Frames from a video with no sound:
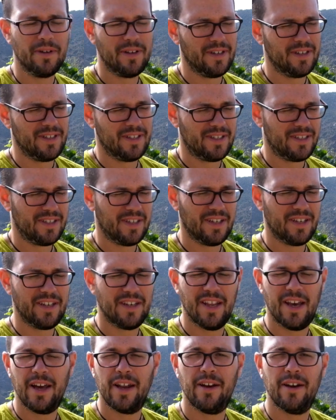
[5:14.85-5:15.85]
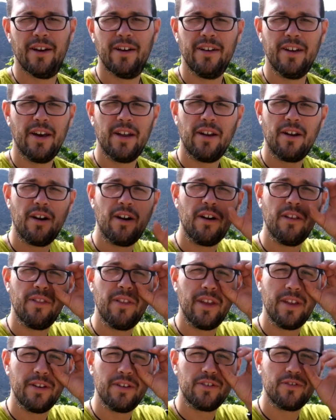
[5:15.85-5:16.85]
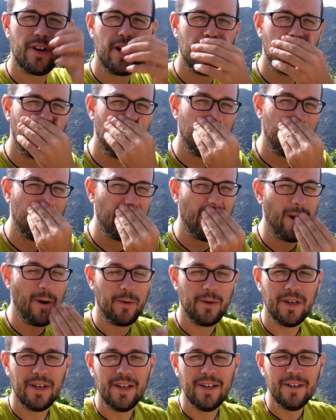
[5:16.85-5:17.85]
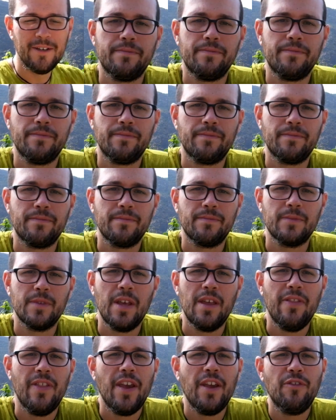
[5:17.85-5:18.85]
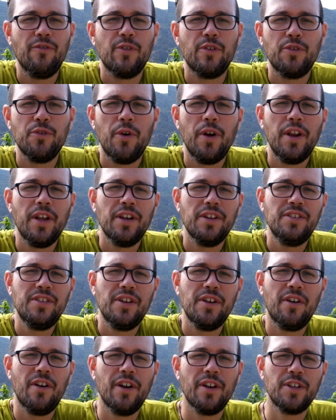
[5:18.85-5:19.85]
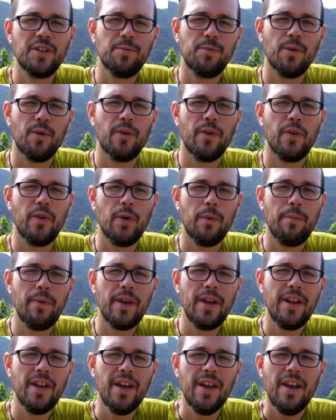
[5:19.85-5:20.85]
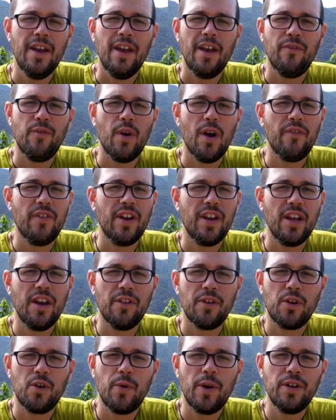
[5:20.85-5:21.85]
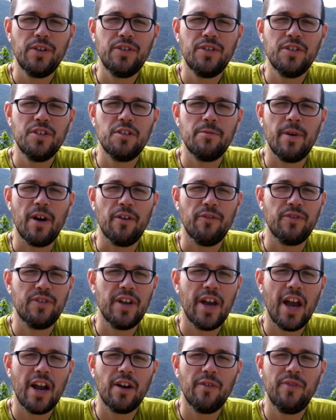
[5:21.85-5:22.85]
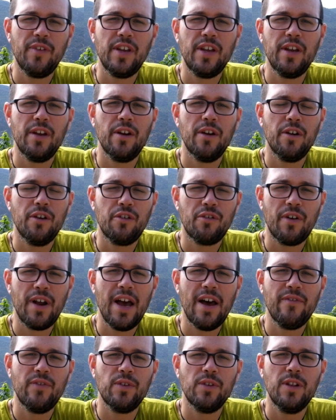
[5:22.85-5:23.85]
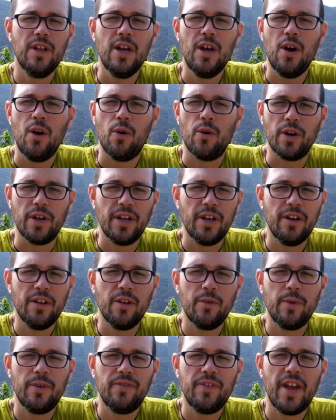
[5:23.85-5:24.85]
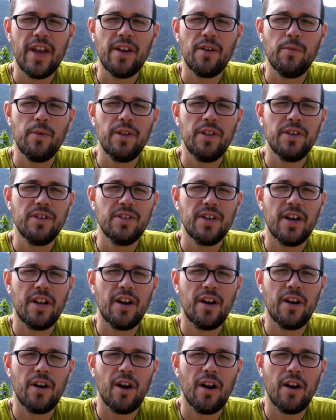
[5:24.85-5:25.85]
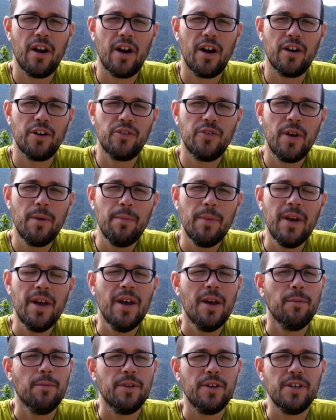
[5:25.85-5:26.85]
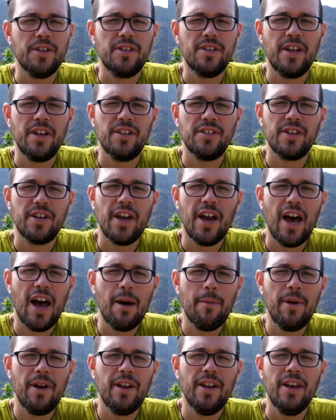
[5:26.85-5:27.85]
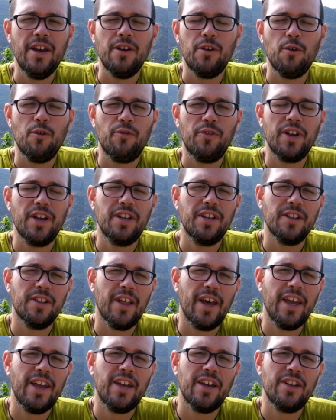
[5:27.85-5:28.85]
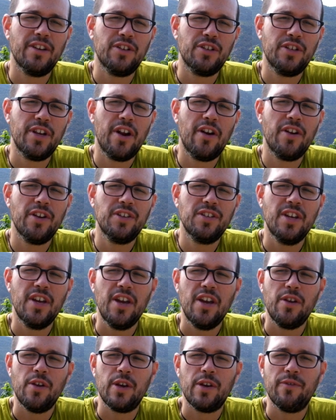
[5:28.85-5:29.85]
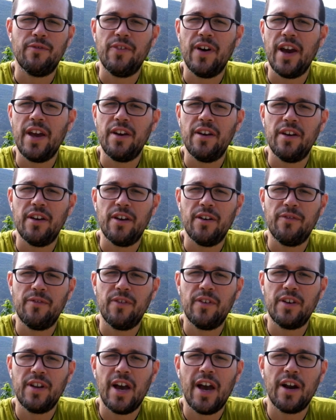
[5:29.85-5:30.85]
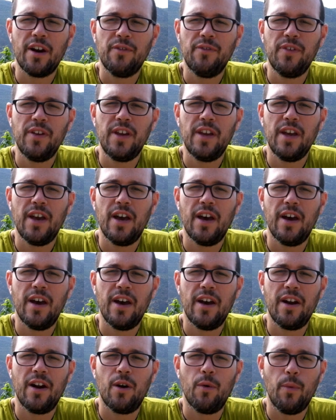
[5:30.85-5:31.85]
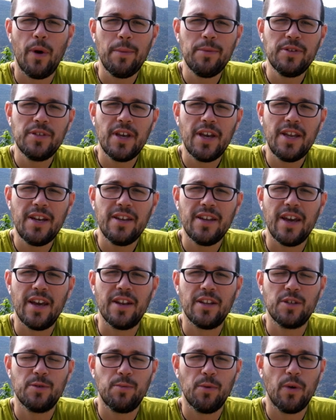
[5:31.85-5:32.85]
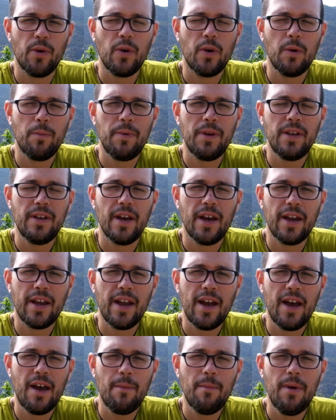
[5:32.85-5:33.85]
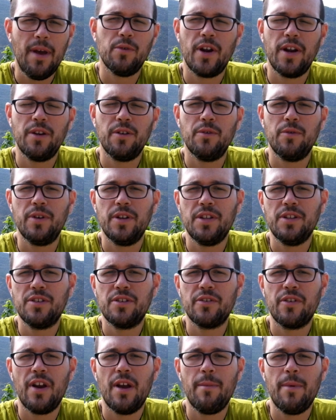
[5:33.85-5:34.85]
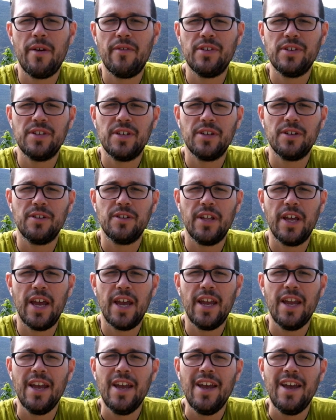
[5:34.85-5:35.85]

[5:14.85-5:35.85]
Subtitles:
It's not a hard thing to try to figure out. Thanks for joining us here on Explore Repeat. If you have any other questions about photography gear, travel, or gear that we've taken with us on our trip, please send us a comment. Don't forget to like and share us. You can find photography on our website at explorerepeat.com. Try to do an Instagram every single day.